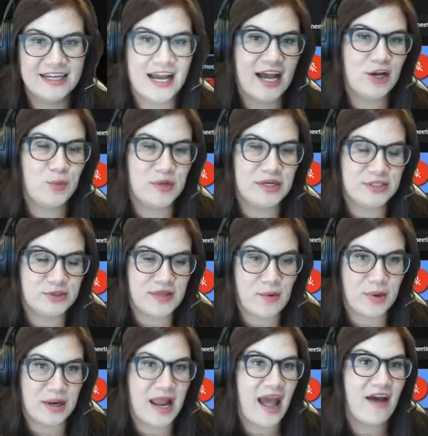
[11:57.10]
I don't want to do that
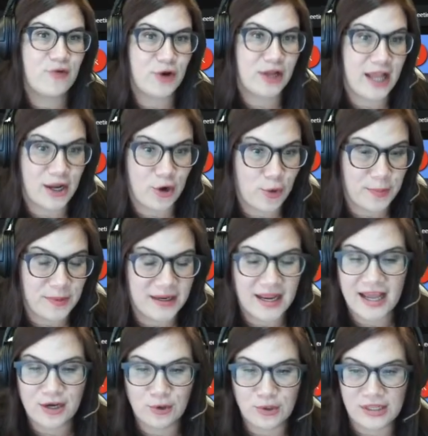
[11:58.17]
one. I've already got it open.
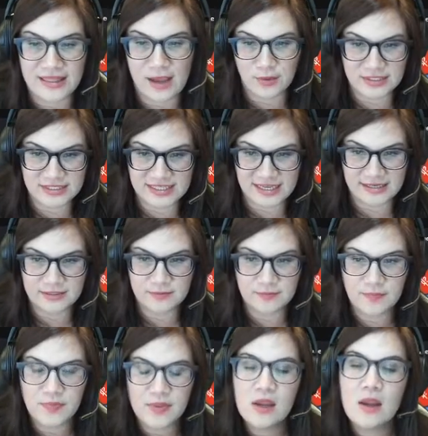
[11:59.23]
I don't need that one synced.
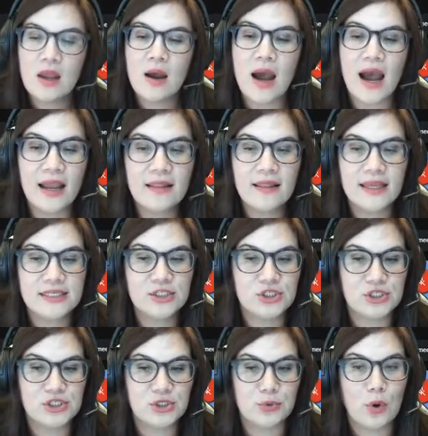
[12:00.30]
I like to
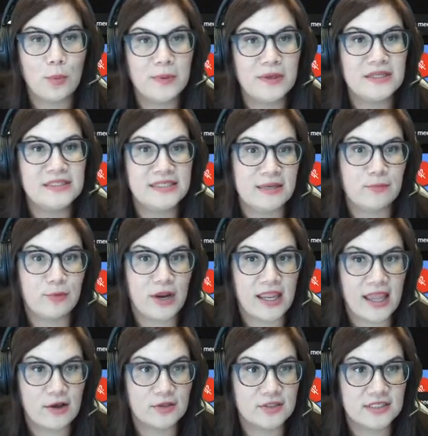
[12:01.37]
just do open and sync
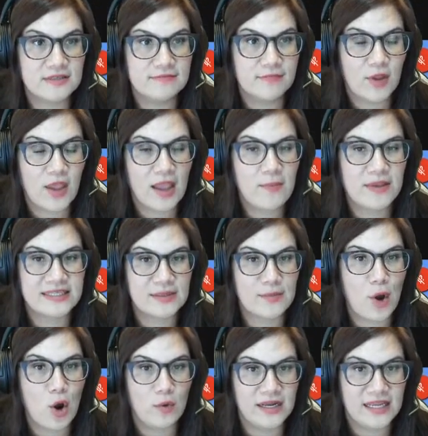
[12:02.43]
breakouts, okay, because I'm
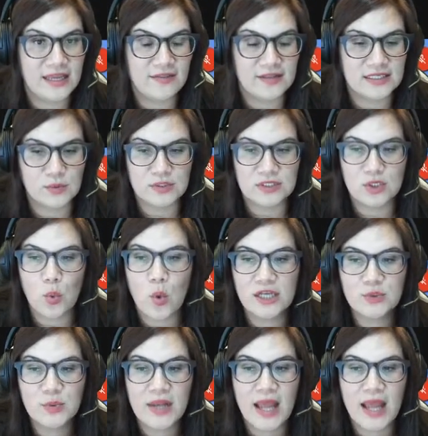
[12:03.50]
already in this one. So watch what